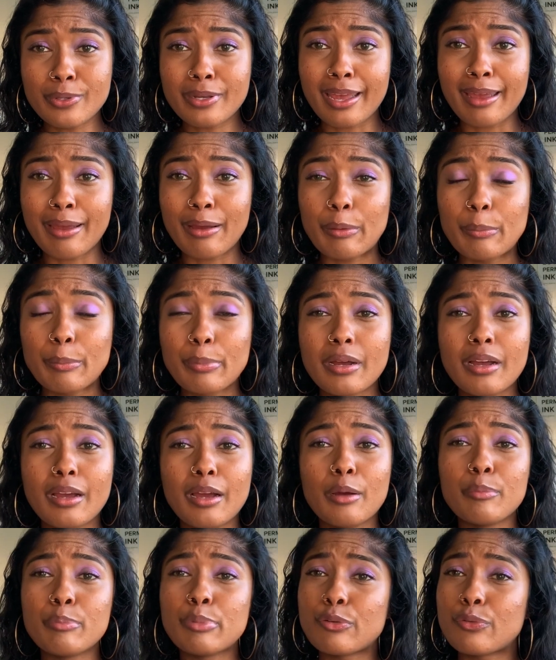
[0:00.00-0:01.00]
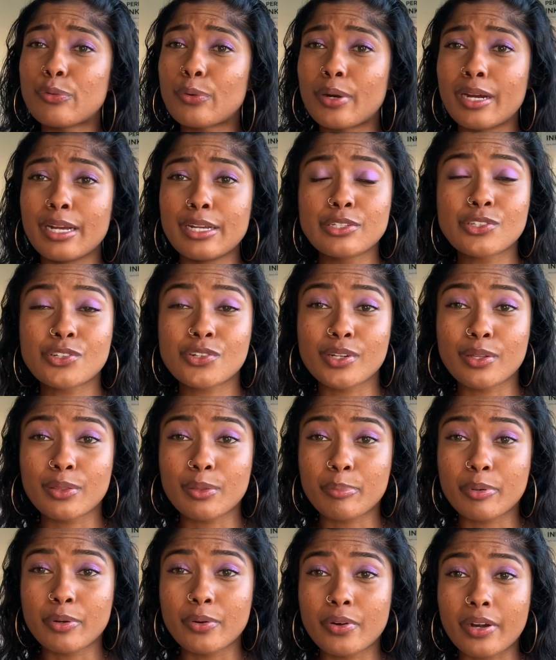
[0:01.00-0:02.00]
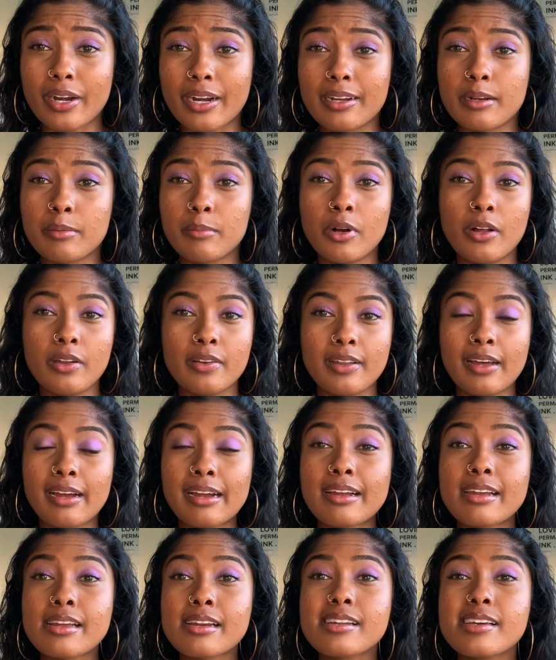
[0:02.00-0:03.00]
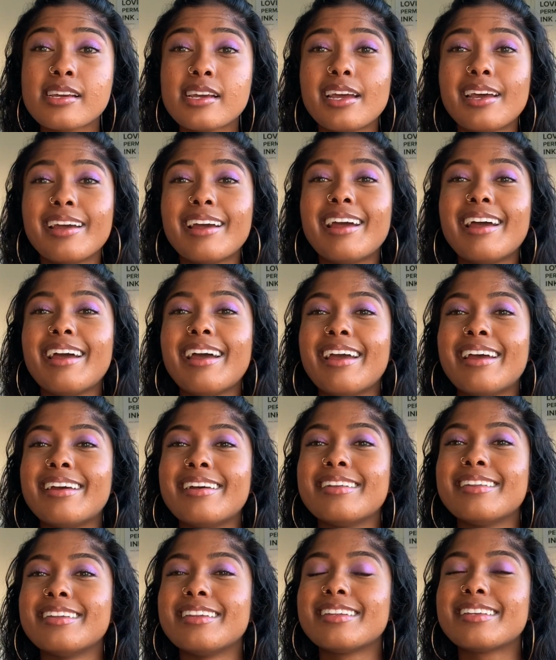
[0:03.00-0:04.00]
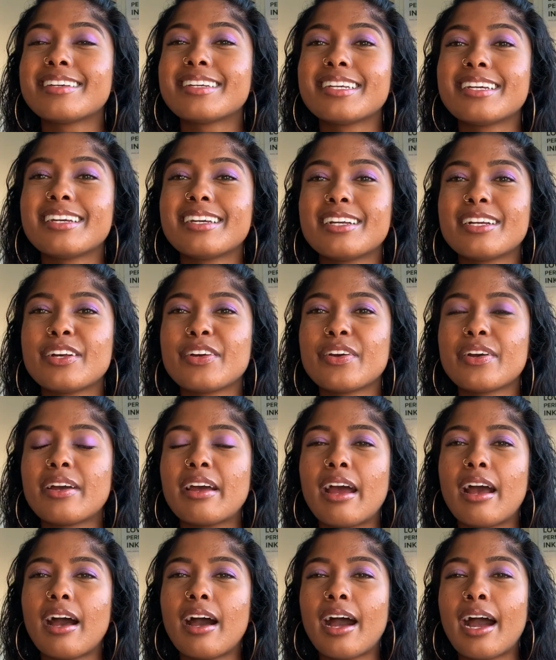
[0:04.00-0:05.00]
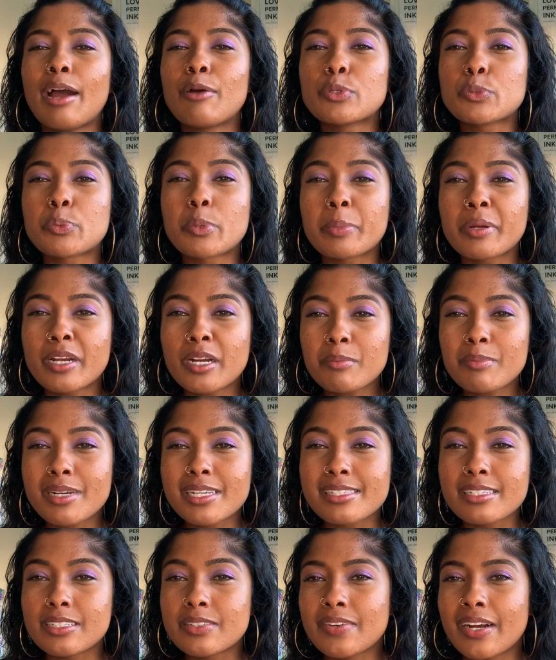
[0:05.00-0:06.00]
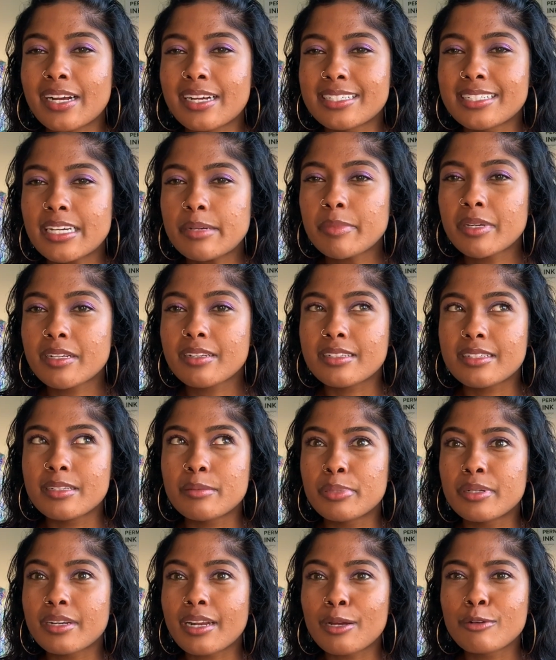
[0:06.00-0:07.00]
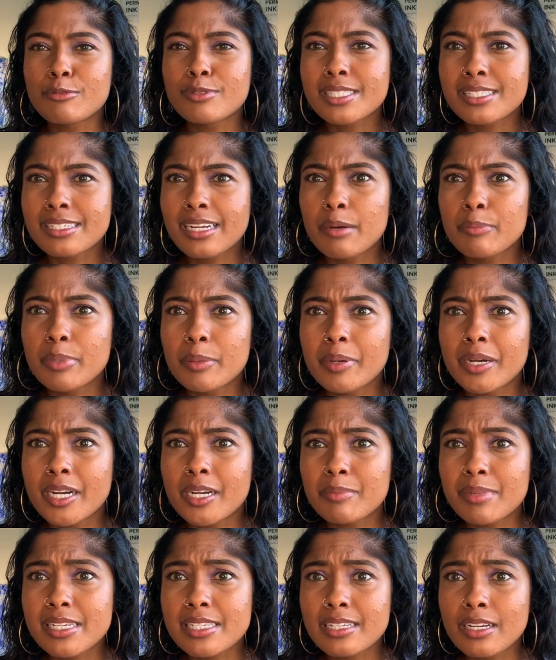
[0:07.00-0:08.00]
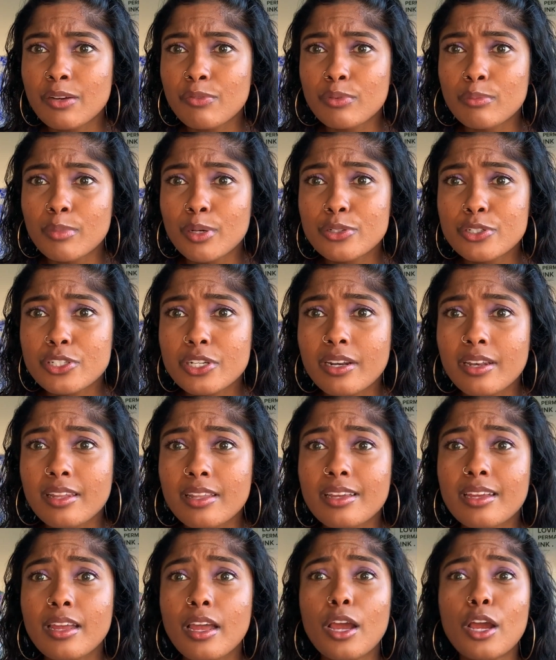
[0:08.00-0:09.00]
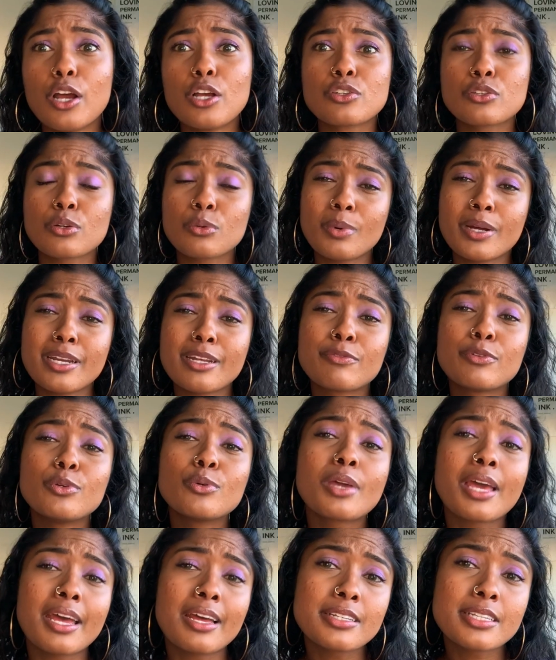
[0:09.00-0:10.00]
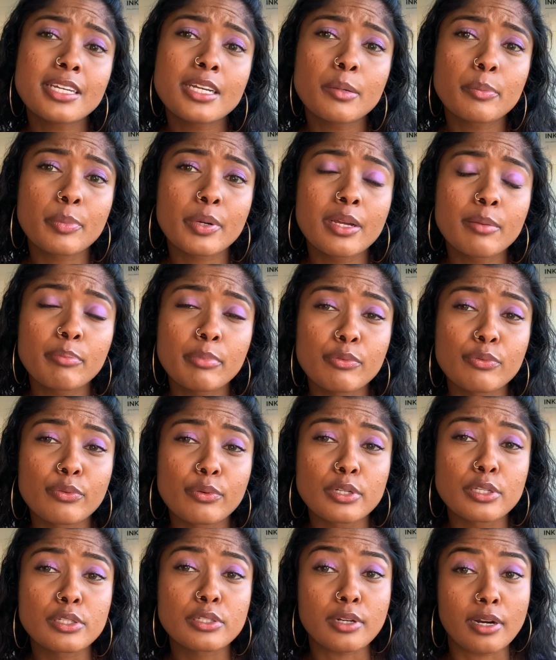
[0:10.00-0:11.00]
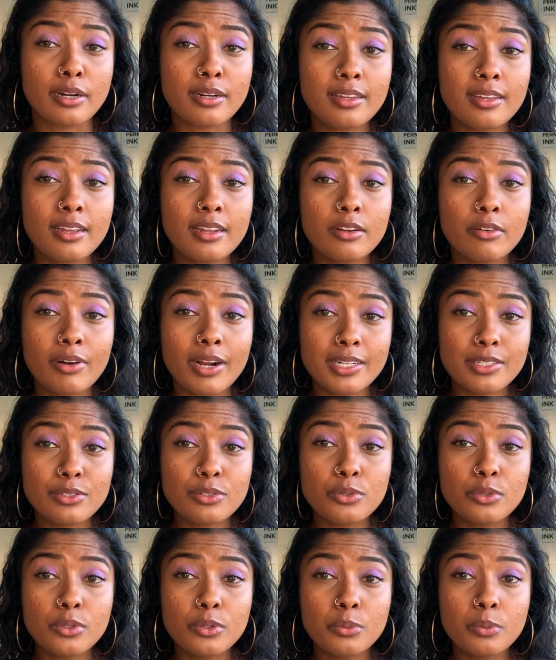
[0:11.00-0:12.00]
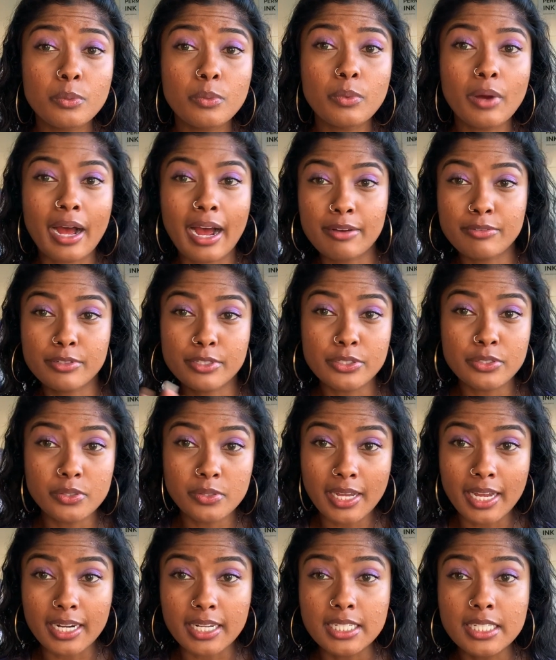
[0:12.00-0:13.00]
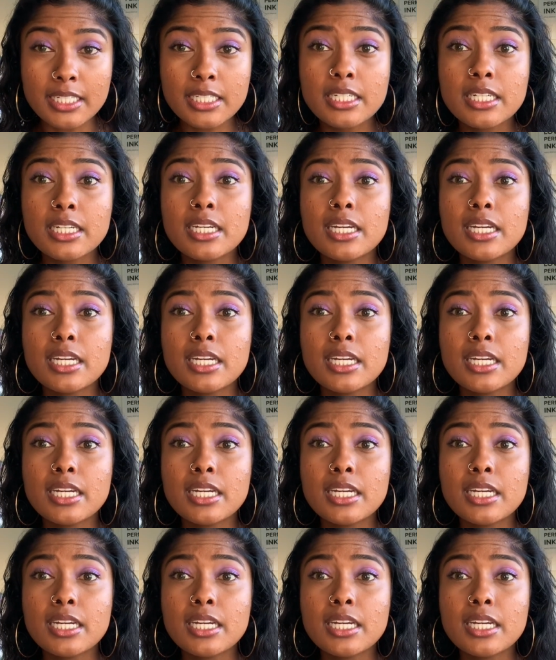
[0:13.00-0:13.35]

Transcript: camp before entering the program online, and I was preparing myself academically, but I was not preparing myself emotionally. So 1, if you can take a break before starting grad school after you get in,